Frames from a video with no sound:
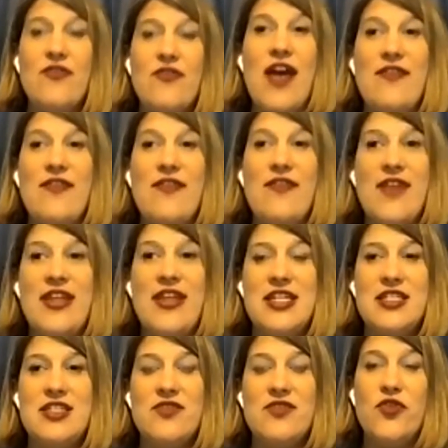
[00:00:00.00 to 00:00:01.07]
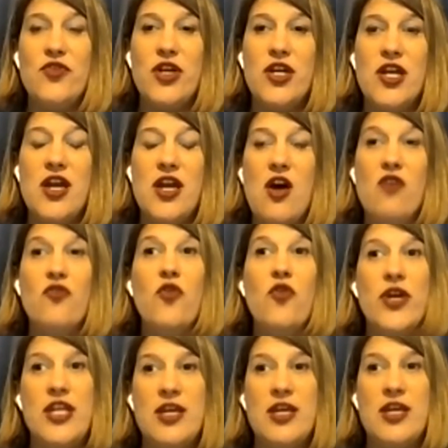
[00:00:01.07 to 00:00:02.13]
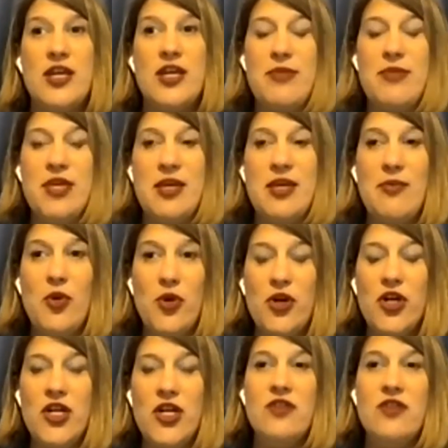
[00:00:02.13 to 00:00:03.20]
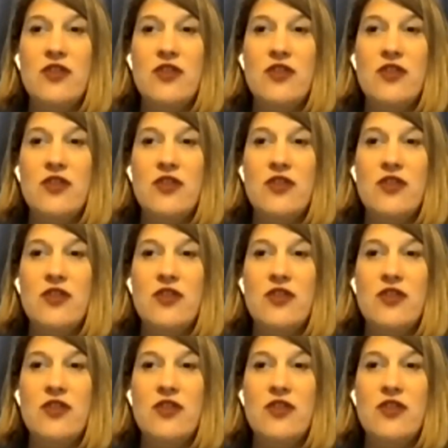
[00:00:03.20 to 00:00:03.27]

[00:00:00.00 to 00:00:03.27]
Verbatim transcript: five ideas for avoiding being bored,